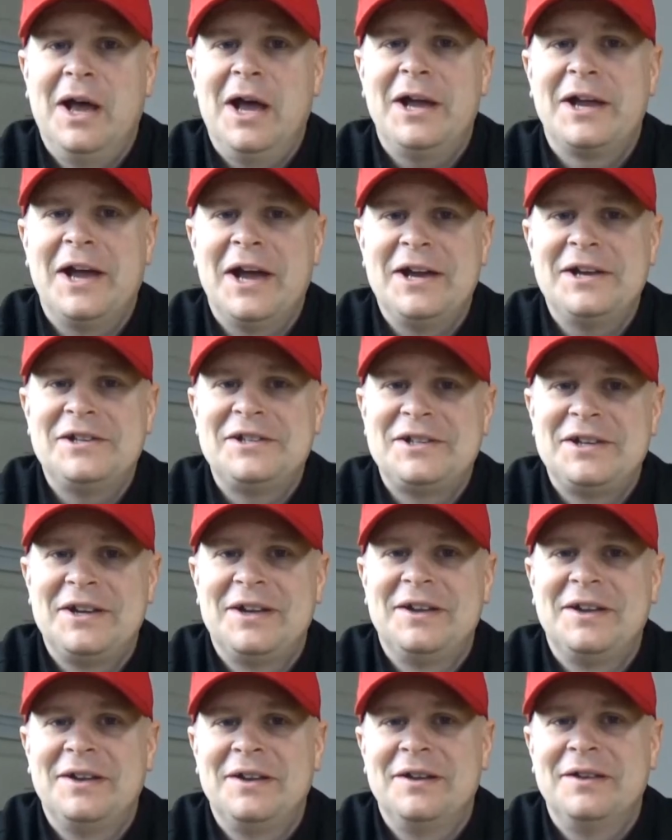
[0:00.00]
Hi guys,
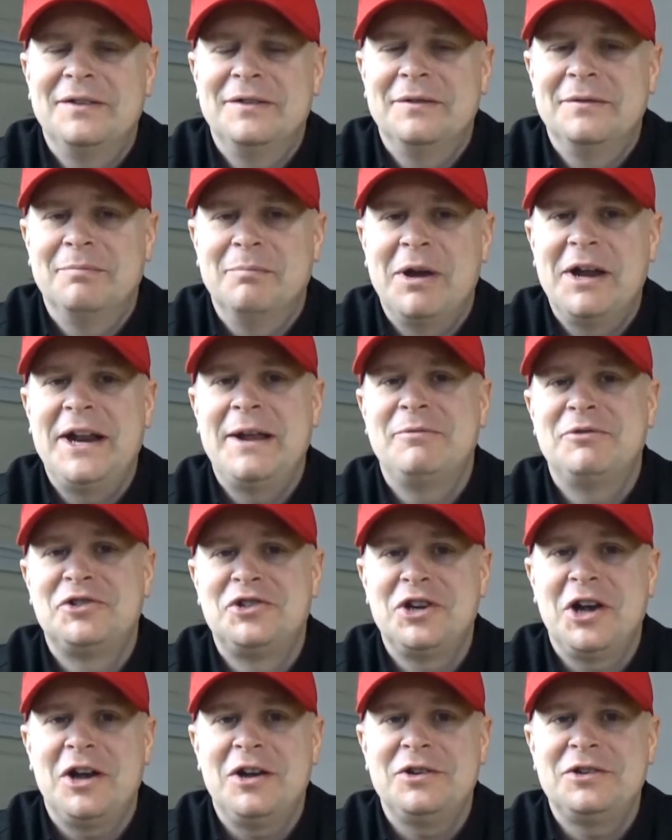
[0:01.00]
my name
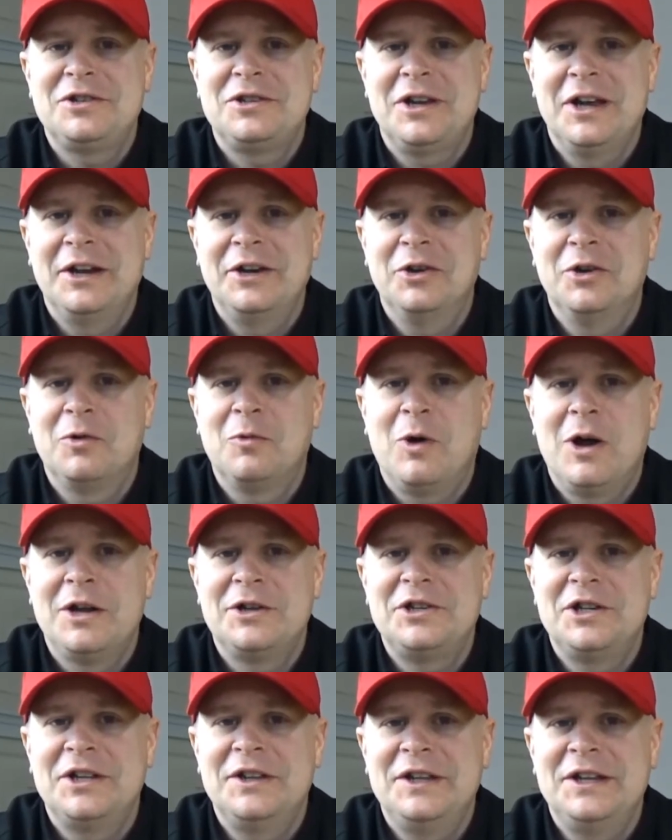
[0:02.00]
is Josh and you're
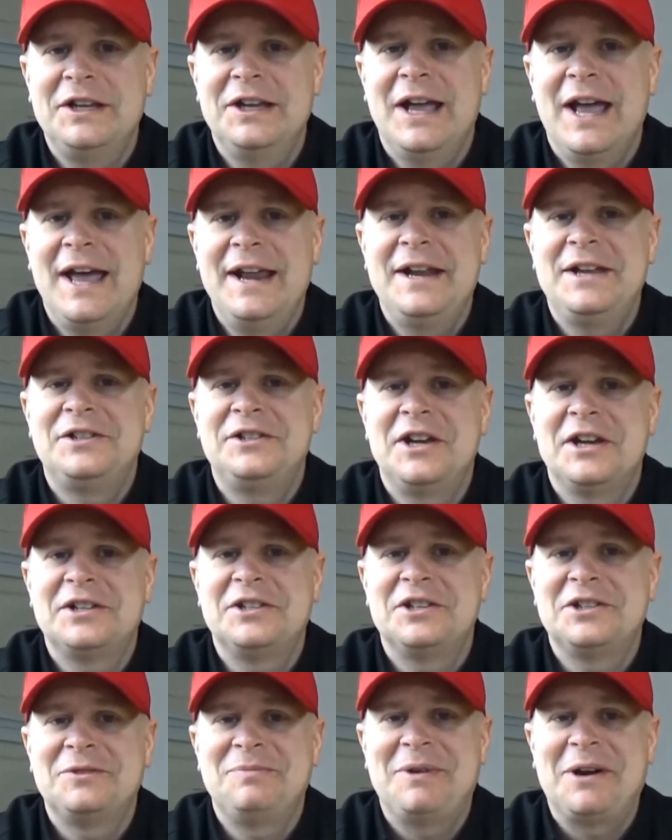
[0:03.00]
watching the
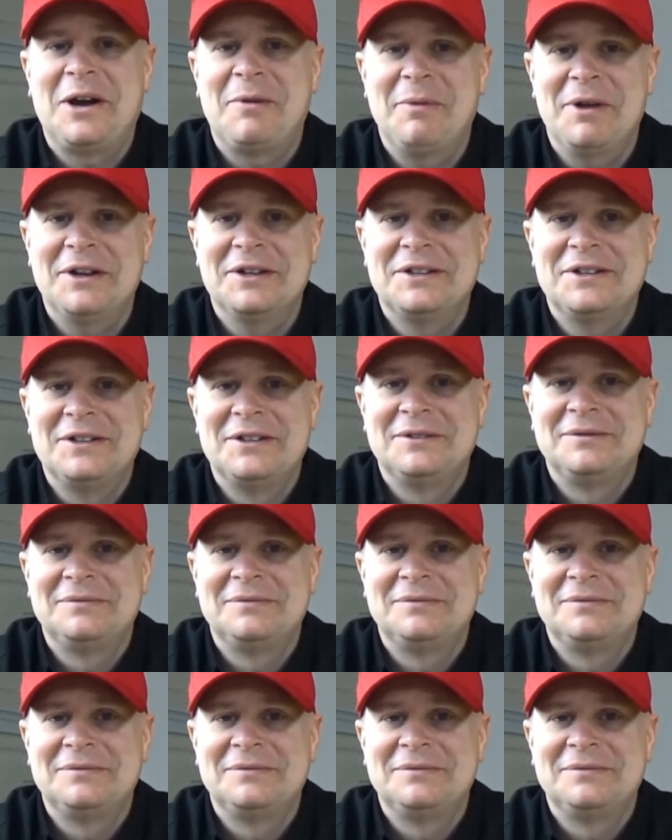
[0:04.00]
NSX experiment.